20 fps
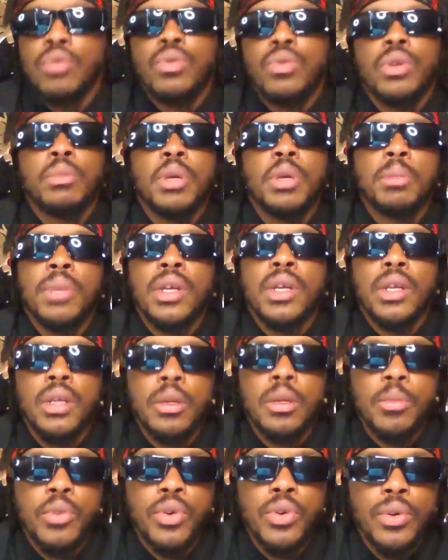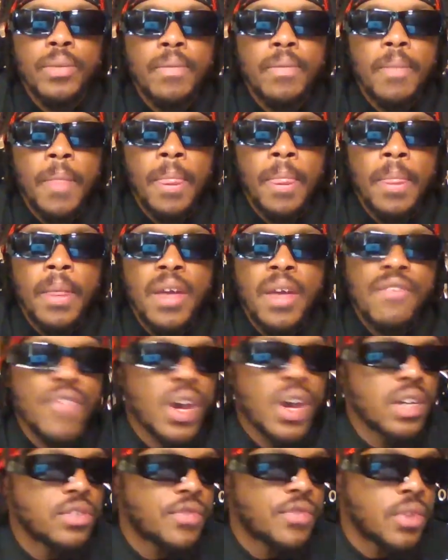want to be men anymore. And
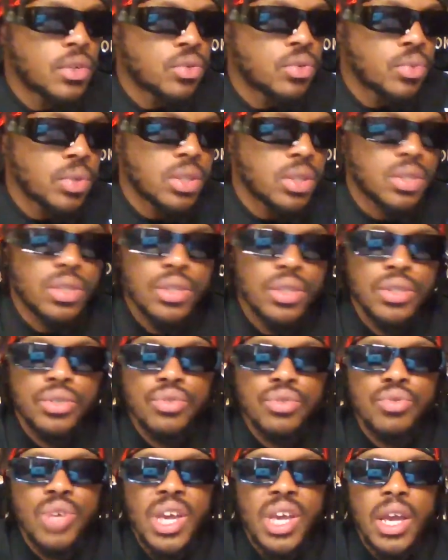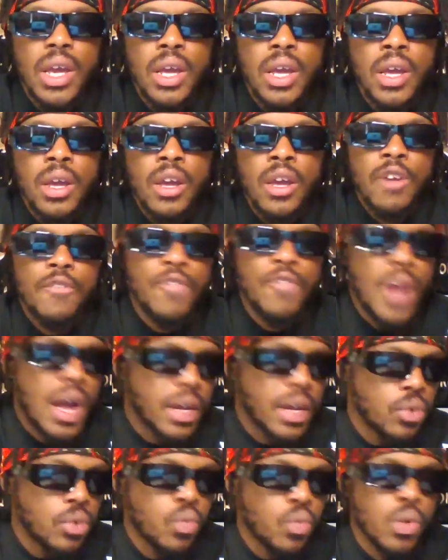vice versa with the sister. You can't
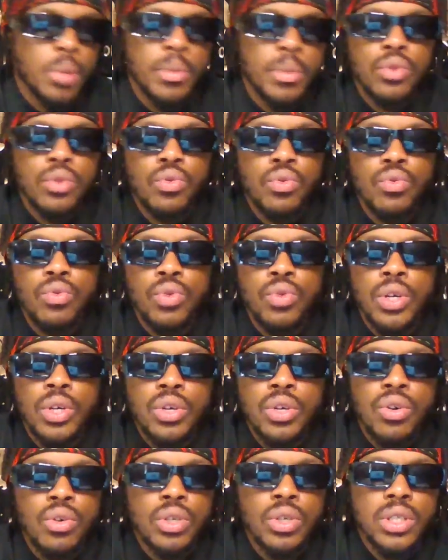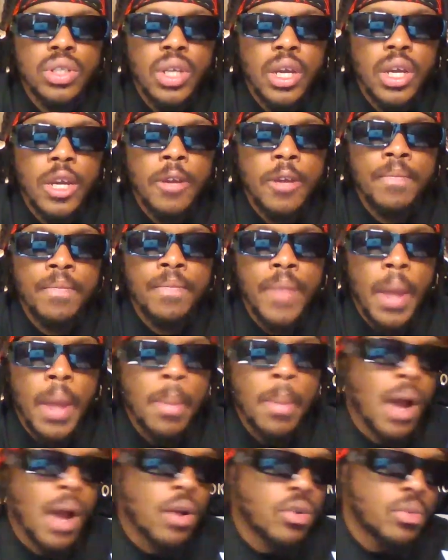find a woman who gonna say, I'm
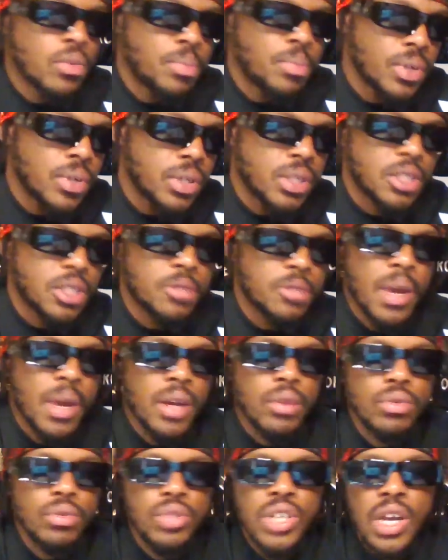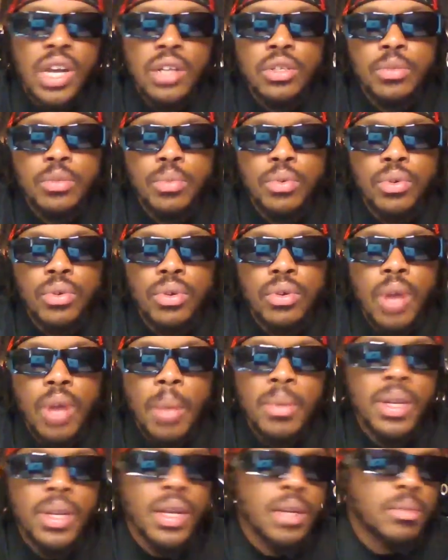not gonna put this man on child support. I'm
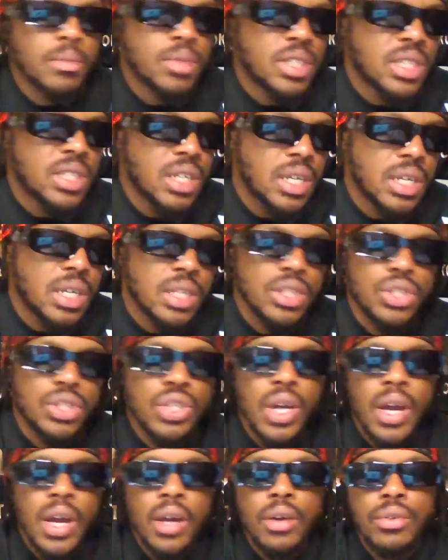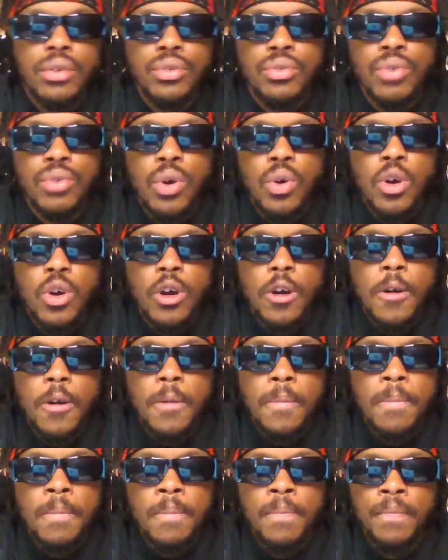gonna let him see his child. I'm
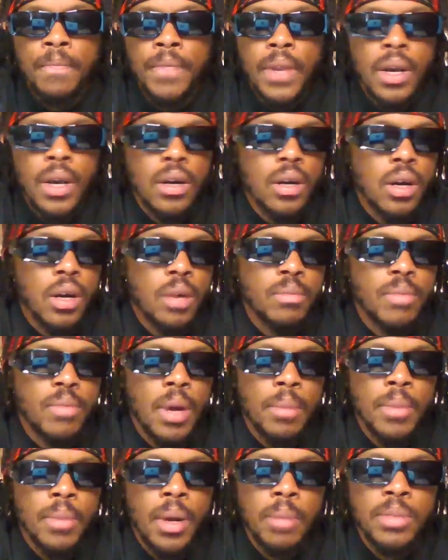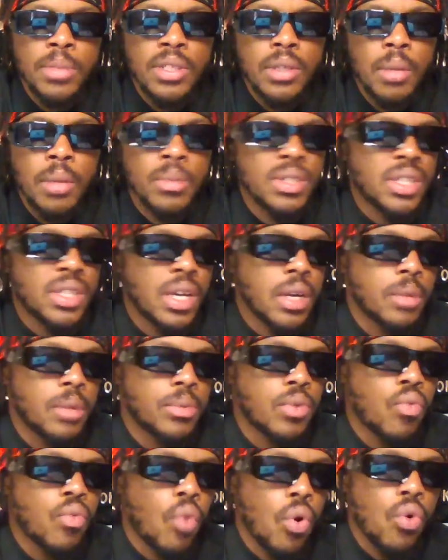gonna take up the
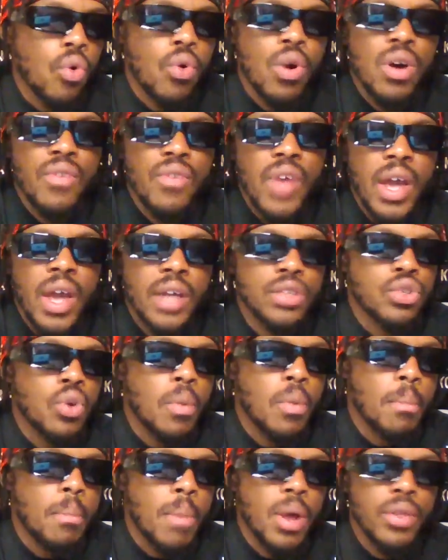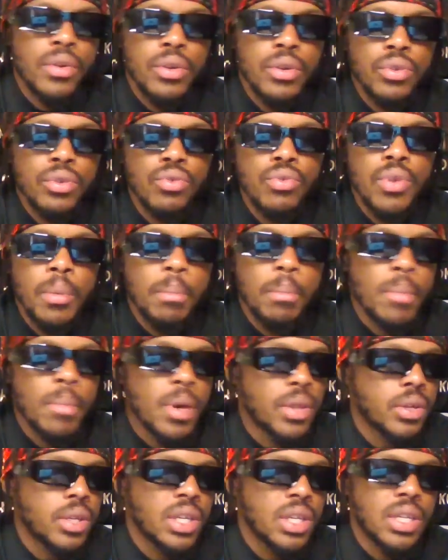role of the actual mother and do the
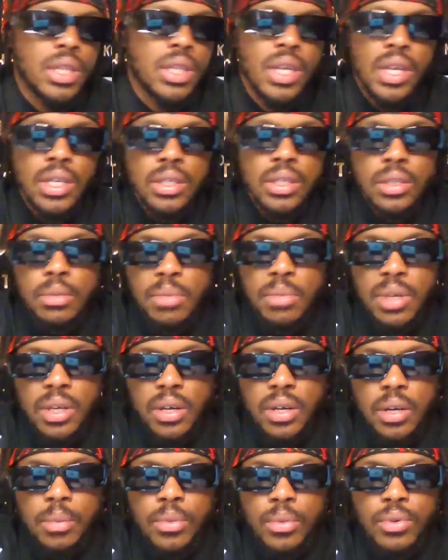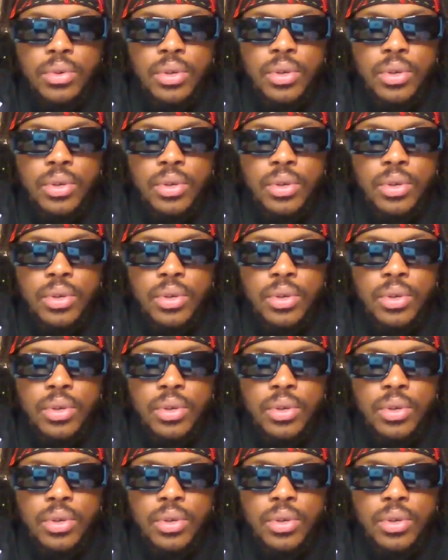motherly things and be humble.